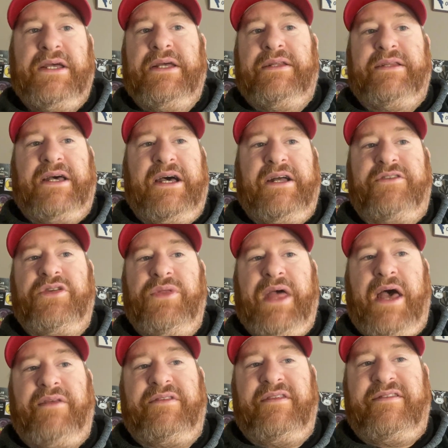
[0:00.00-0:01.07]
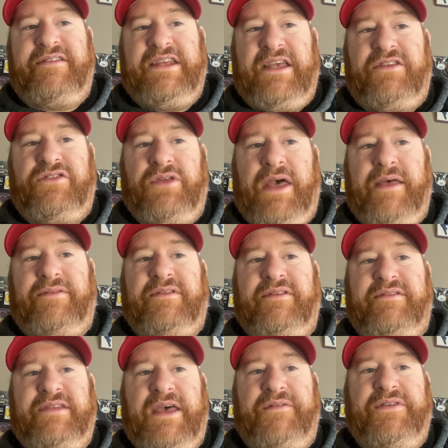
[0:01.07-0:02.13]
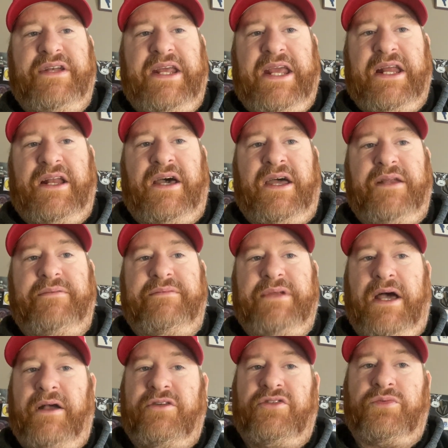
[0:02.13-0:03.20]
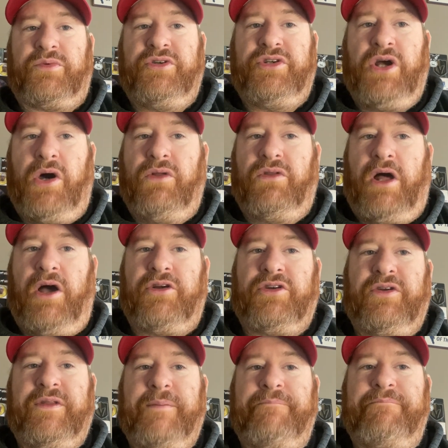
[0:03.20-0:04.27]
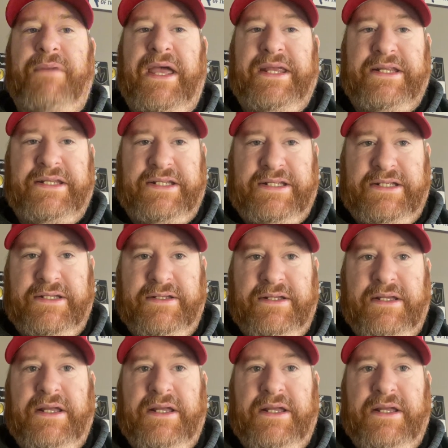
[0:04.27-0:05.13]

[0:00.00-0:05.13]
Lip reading: The 2006-2007 Anaheim Ducks were no longer the mighty,